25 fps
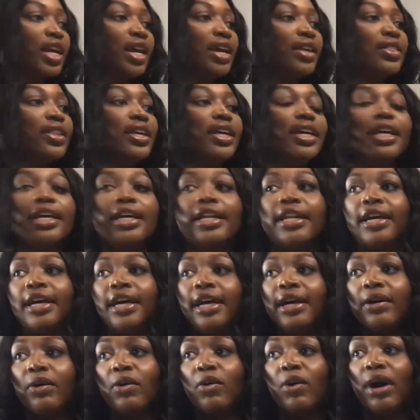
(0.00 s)
And then
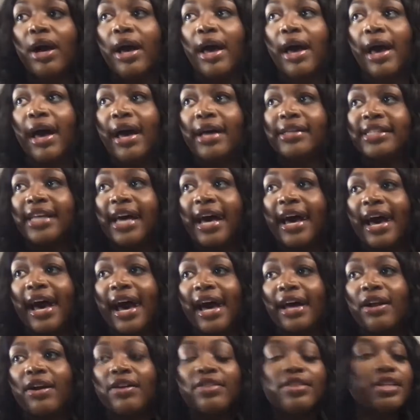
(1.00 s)
as I
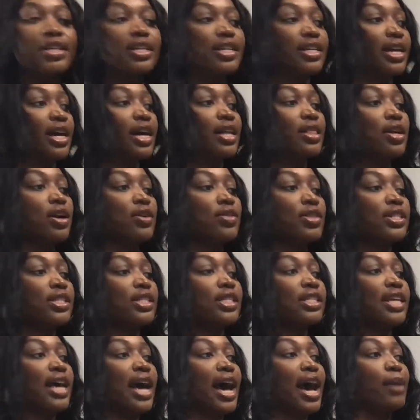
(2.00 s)
add on the yellow, this
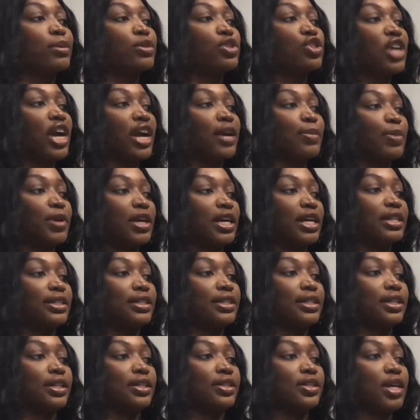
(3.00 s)
is an abstract
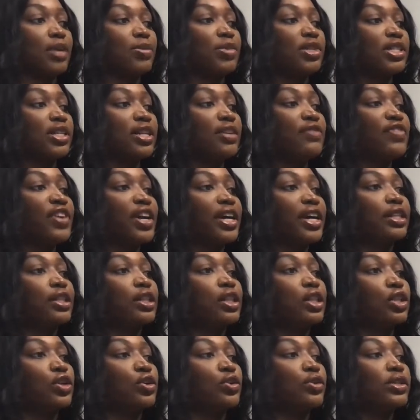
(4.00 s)
painting. So I'm just going to very
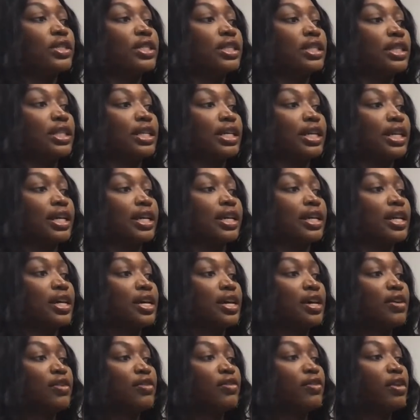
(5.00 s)
loosely
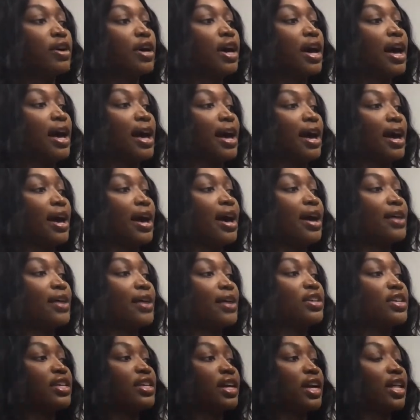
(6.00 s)
add
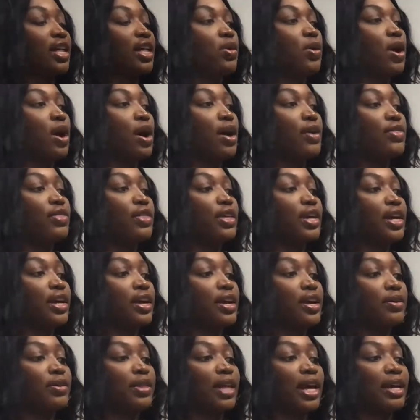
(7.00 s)
the yellow on
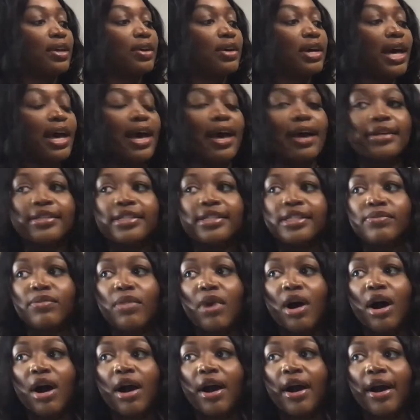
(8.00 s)
there, like X
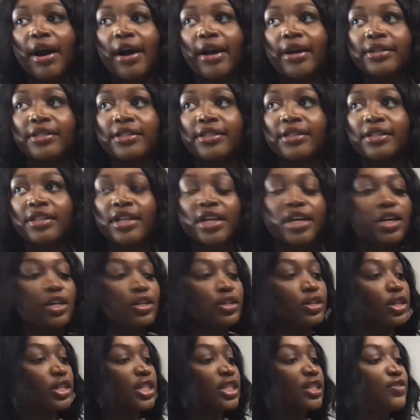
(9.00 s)
marks.
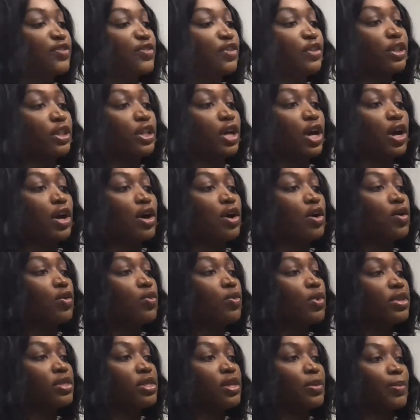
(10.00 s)
Just
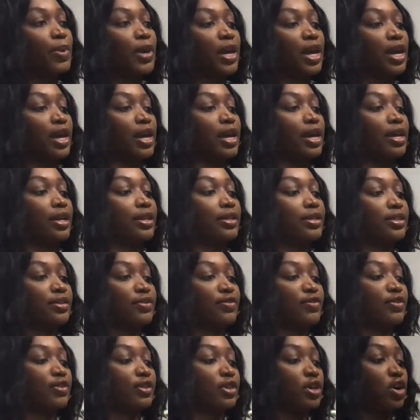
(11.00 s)
flow with the paint.
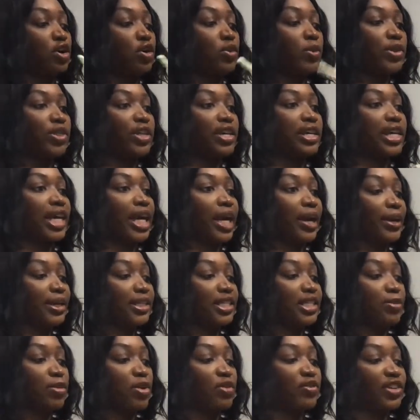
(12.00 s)
Flow with it. Carry
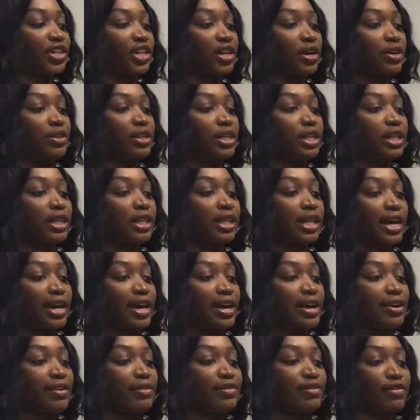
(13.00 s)
some over here on the
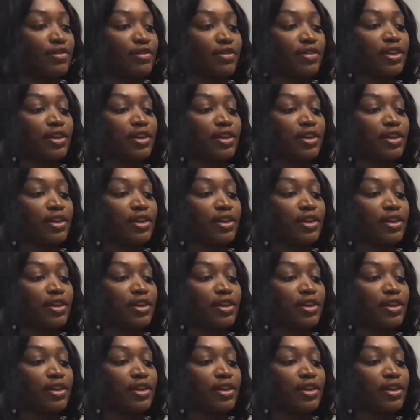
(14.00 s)
left.